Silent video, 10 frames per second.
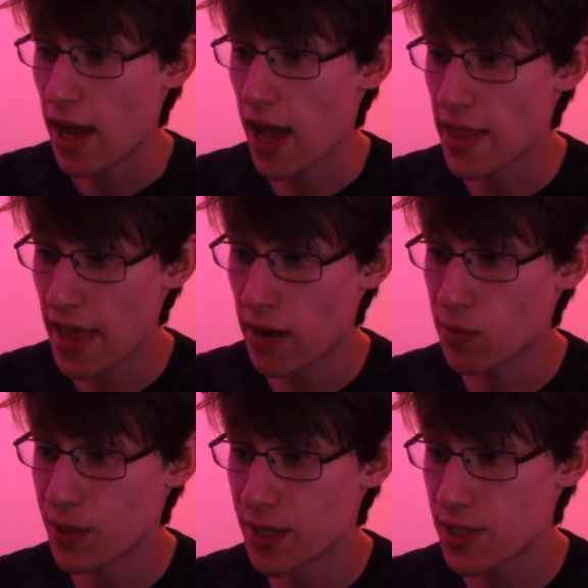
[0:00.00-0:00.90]
and that
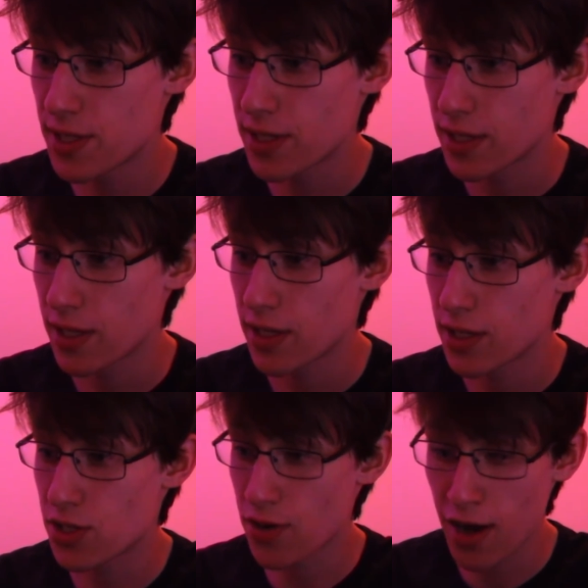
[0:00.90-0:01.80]
was
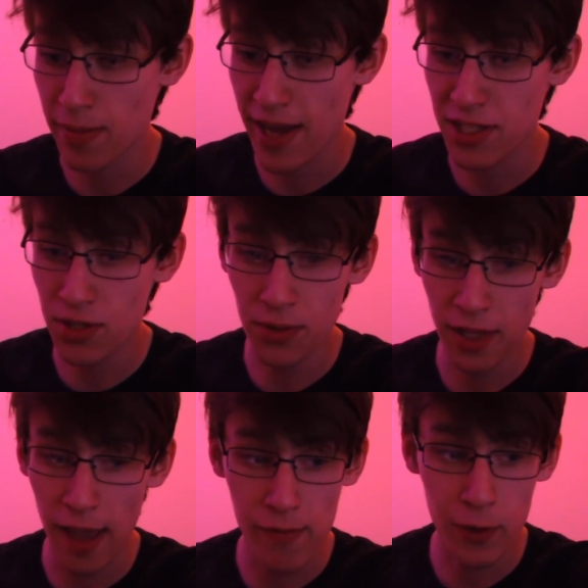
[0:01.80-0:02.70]
Strong Bad's Cool
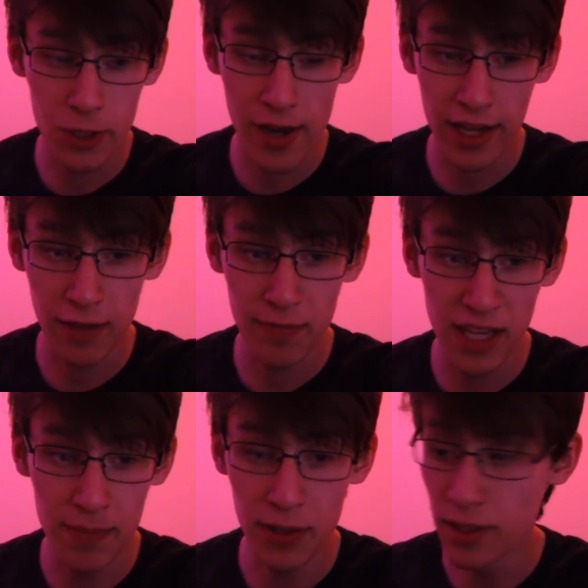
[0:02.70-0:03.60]
Game for Attractive
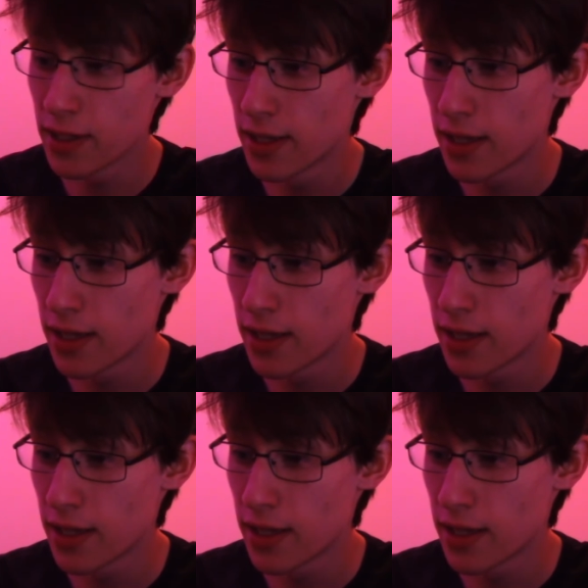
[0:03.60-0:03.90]
People.